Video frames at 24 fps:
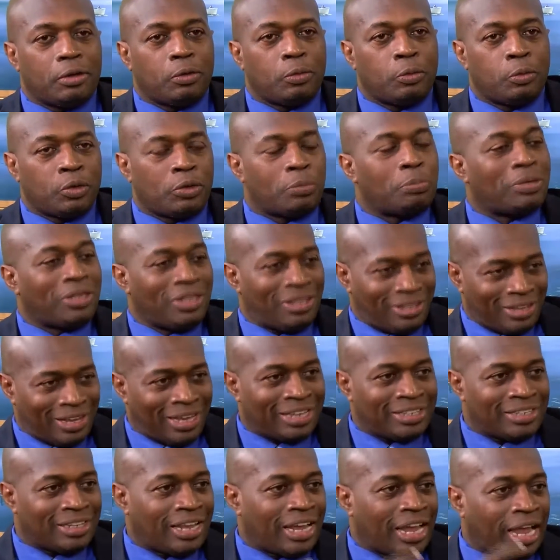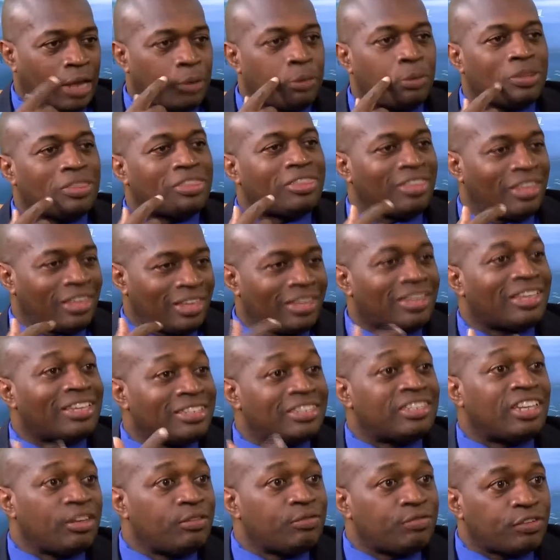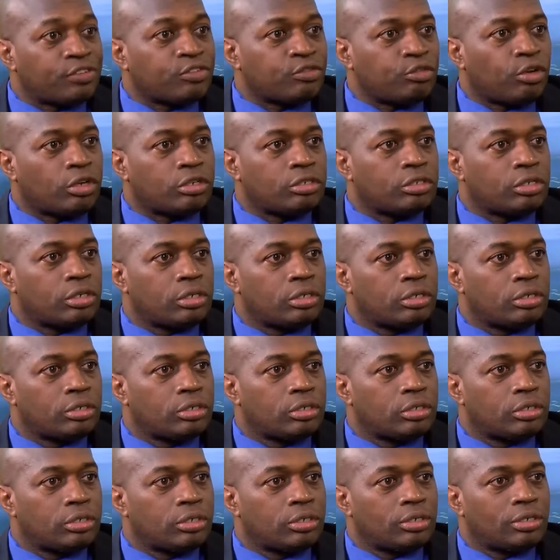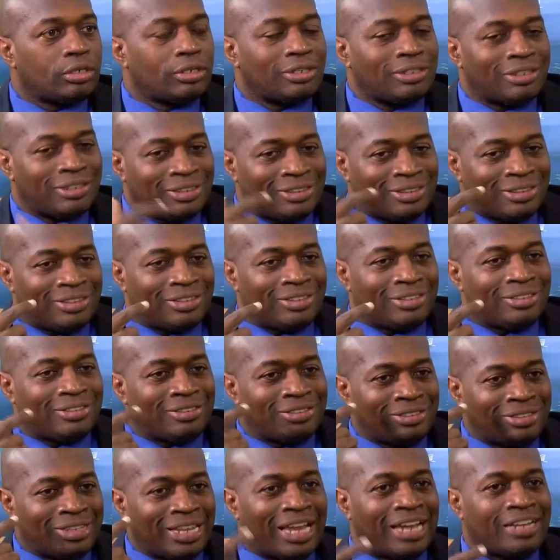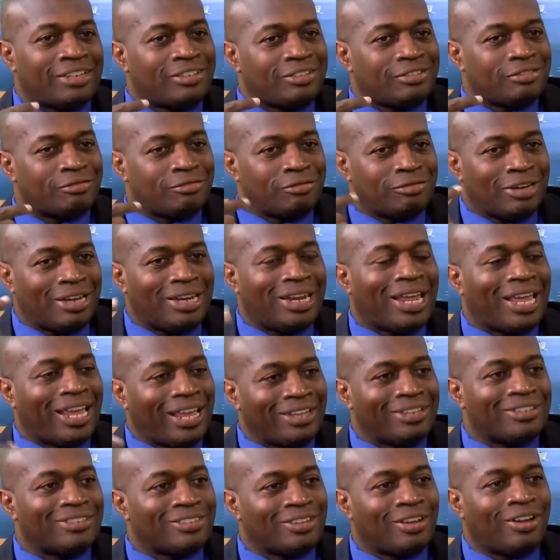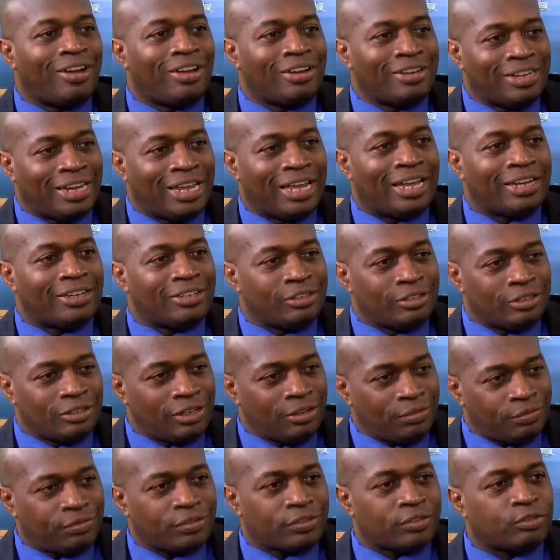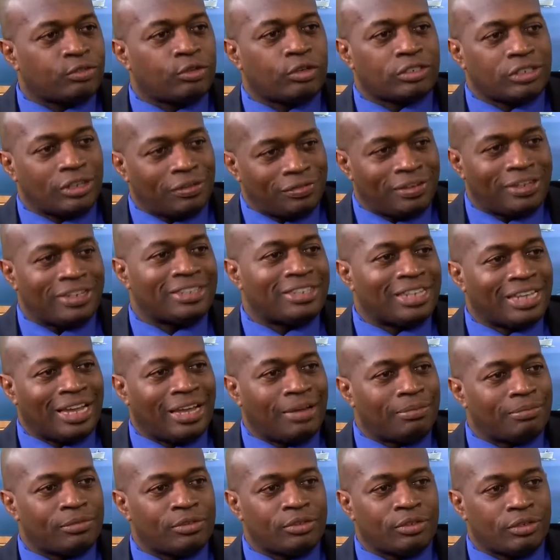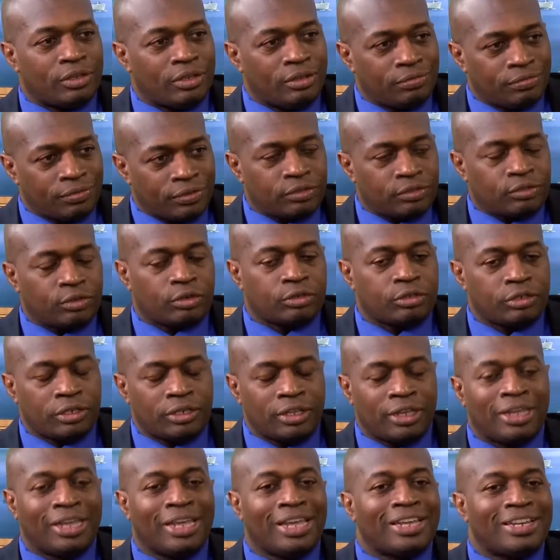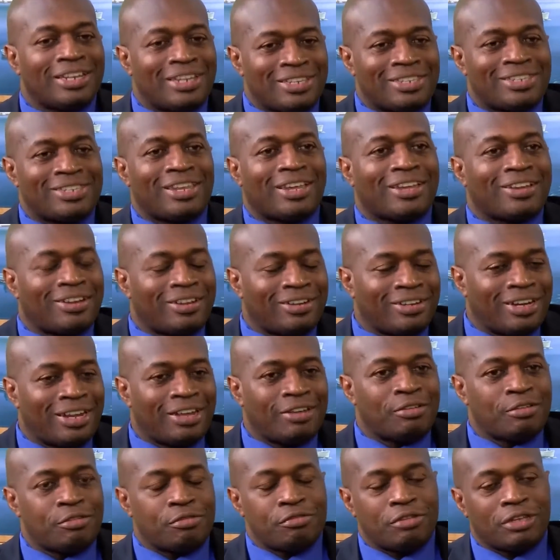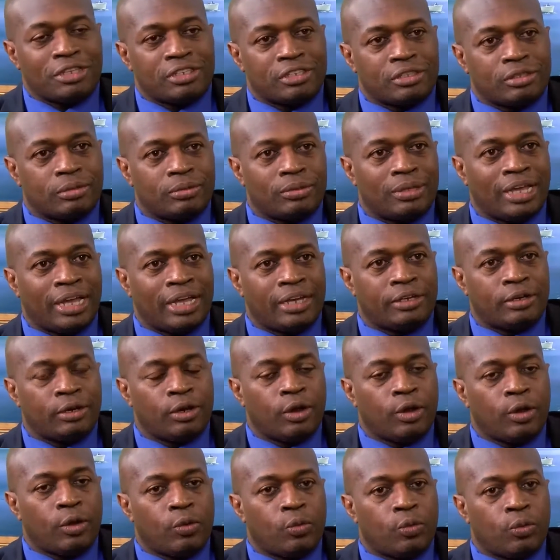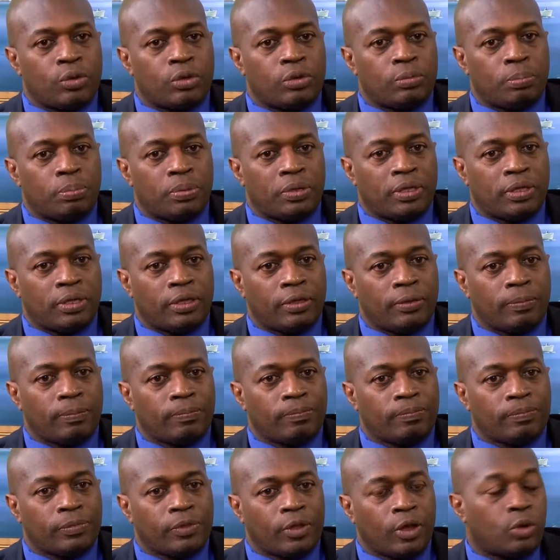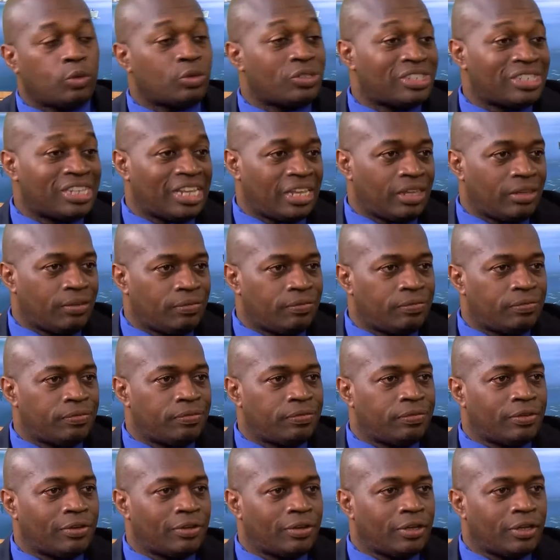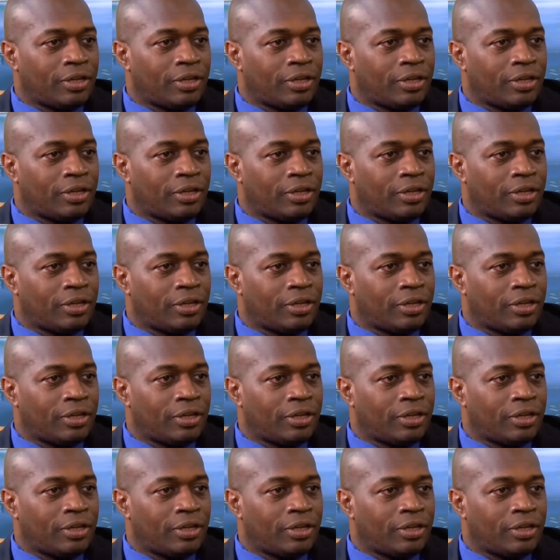would be, as I would think, is the infrastructure. That reliance on that infrastructure, if anything happens to the infrastructure. The secondary risk to that would be how safe.